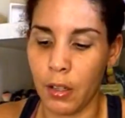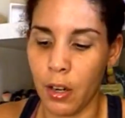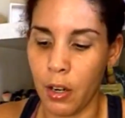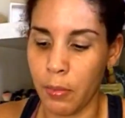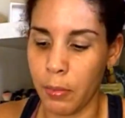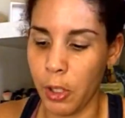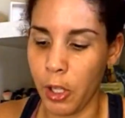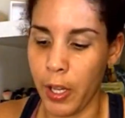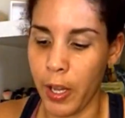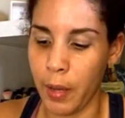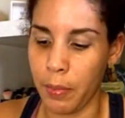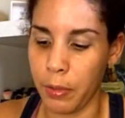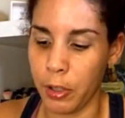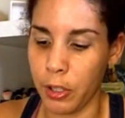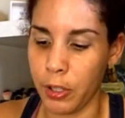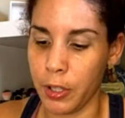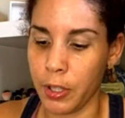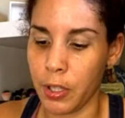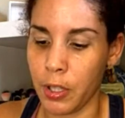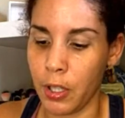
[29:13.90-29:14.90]
Caramel
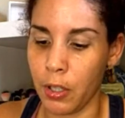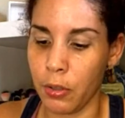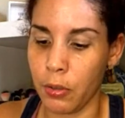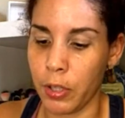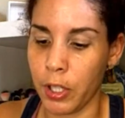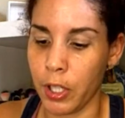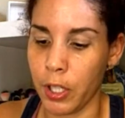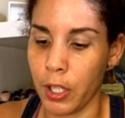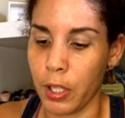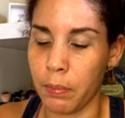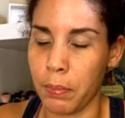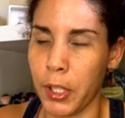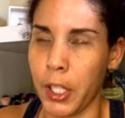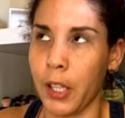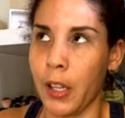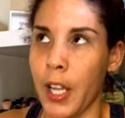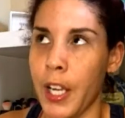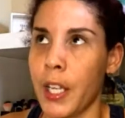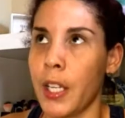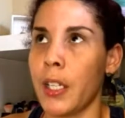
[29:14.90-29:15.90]
apple is so good,
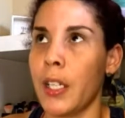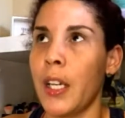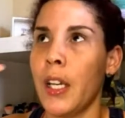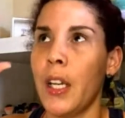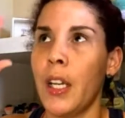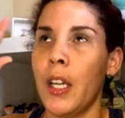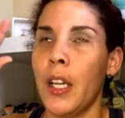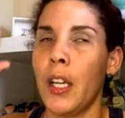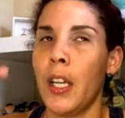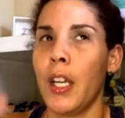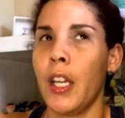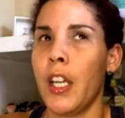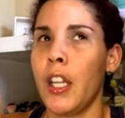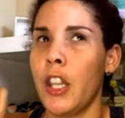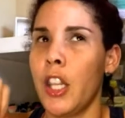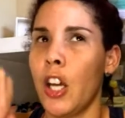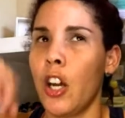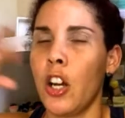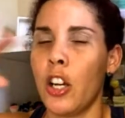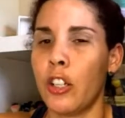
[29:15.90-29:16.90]
but like
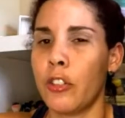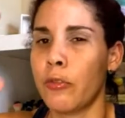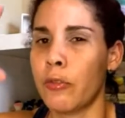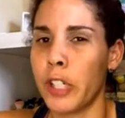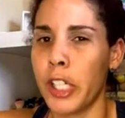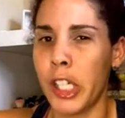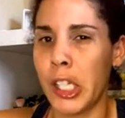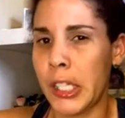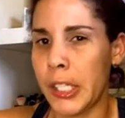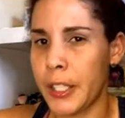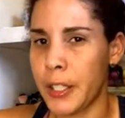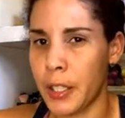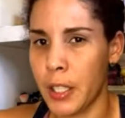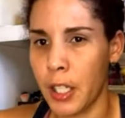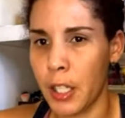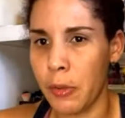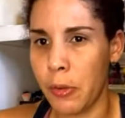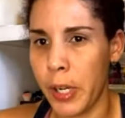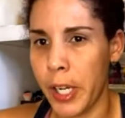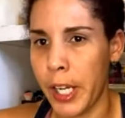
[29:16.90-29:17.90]
in the
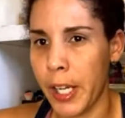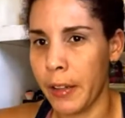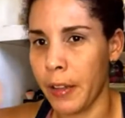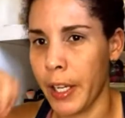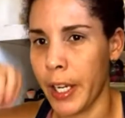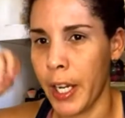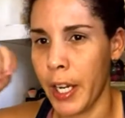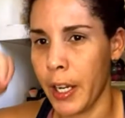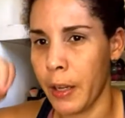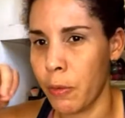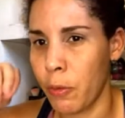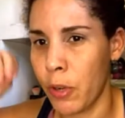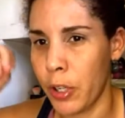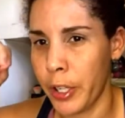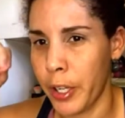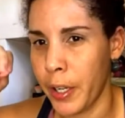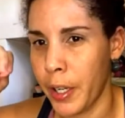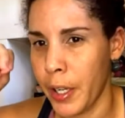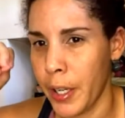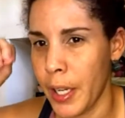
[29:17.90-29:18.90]
unrealistic way, like I
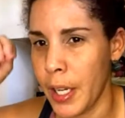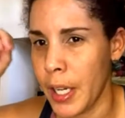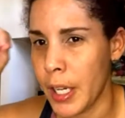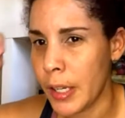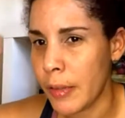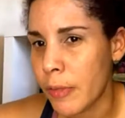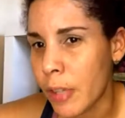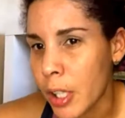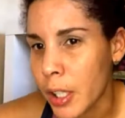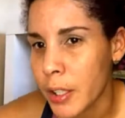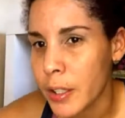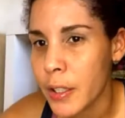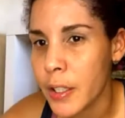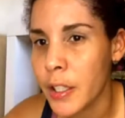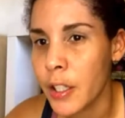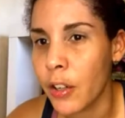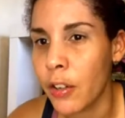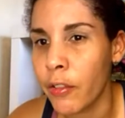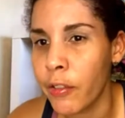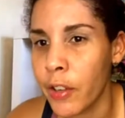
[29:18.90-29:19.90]
wouldn't eat one.
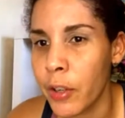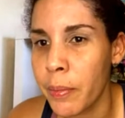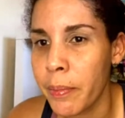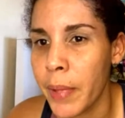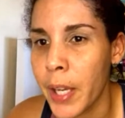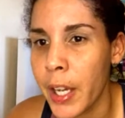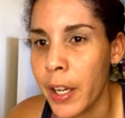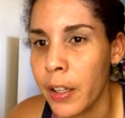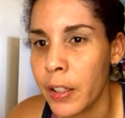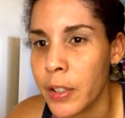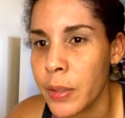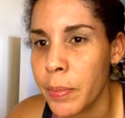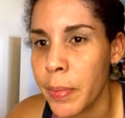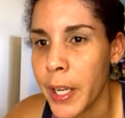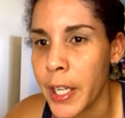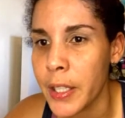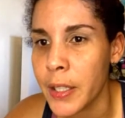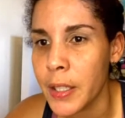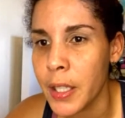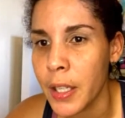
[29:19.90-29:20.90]
Silver Bells
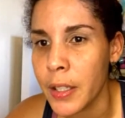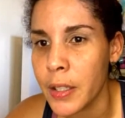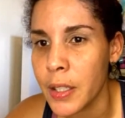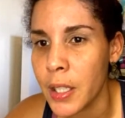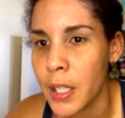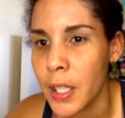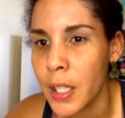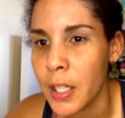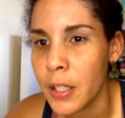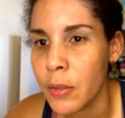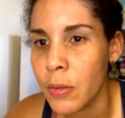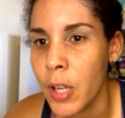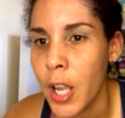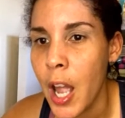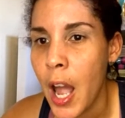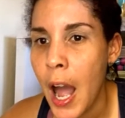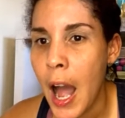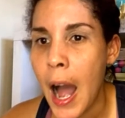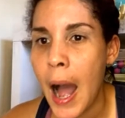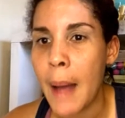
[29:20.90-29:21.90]
by Scentsy is,
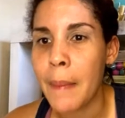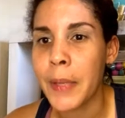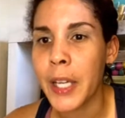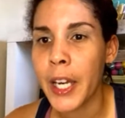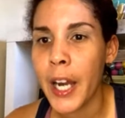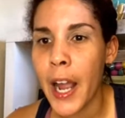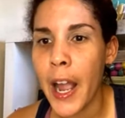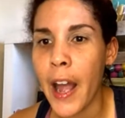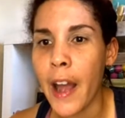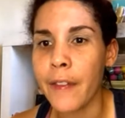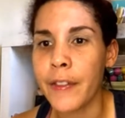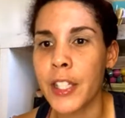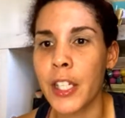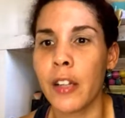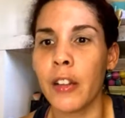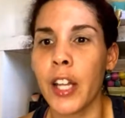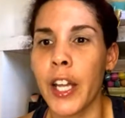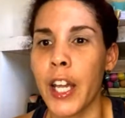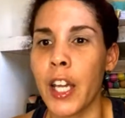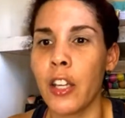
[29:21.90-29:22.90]
I'm going to have to
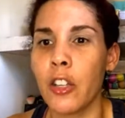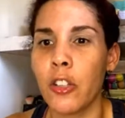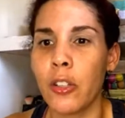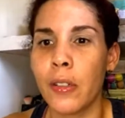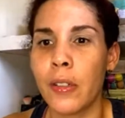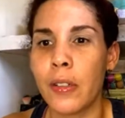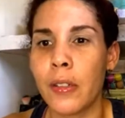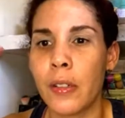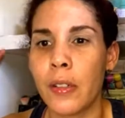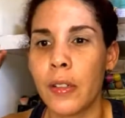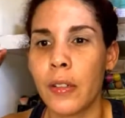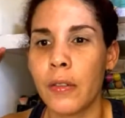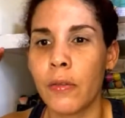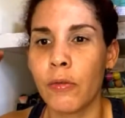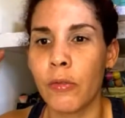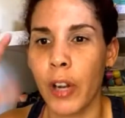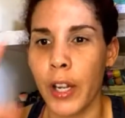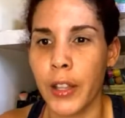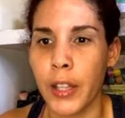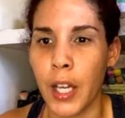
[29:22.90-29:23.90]
like
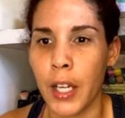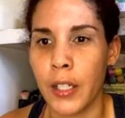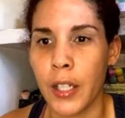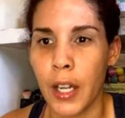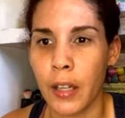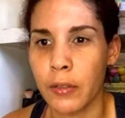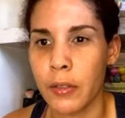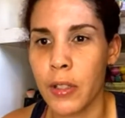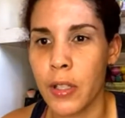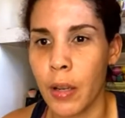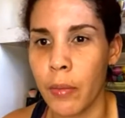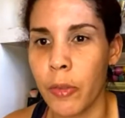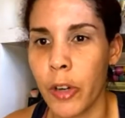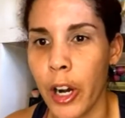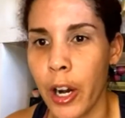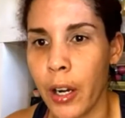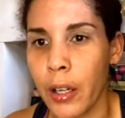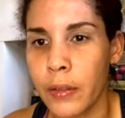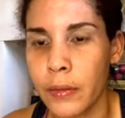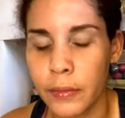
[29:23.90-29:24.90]
write that down
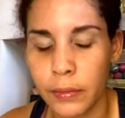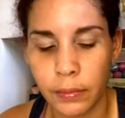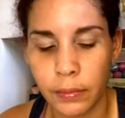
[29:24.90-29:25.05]
somewhere.